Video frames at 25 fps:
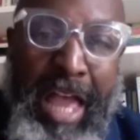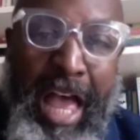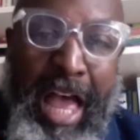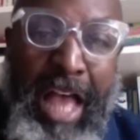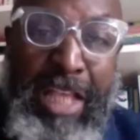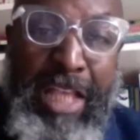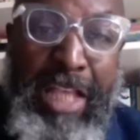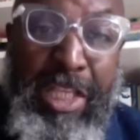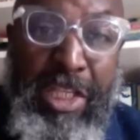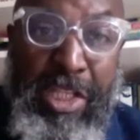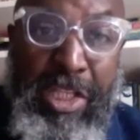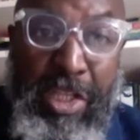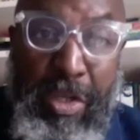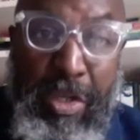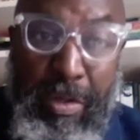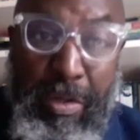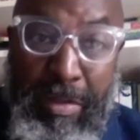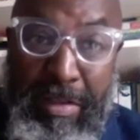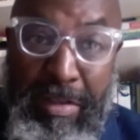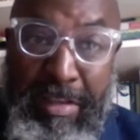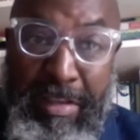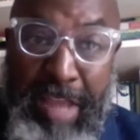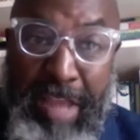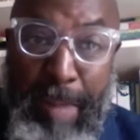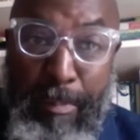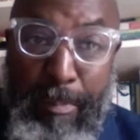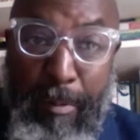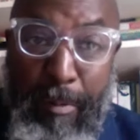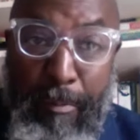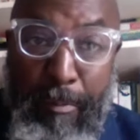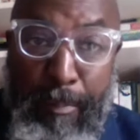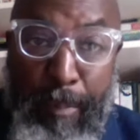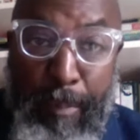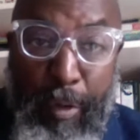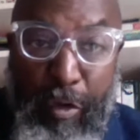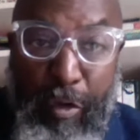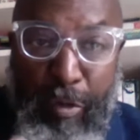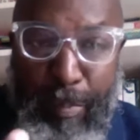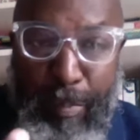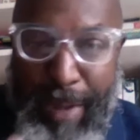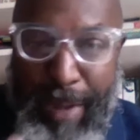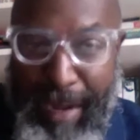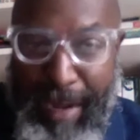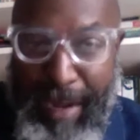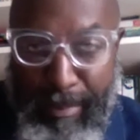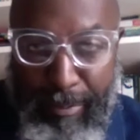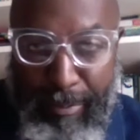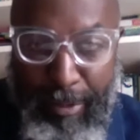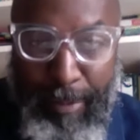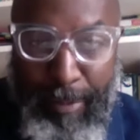a certain type of
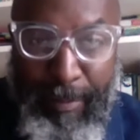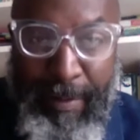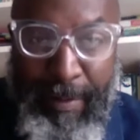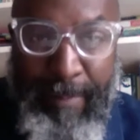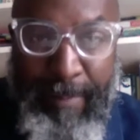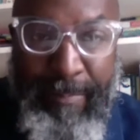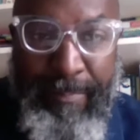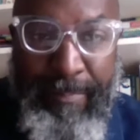pushback problem.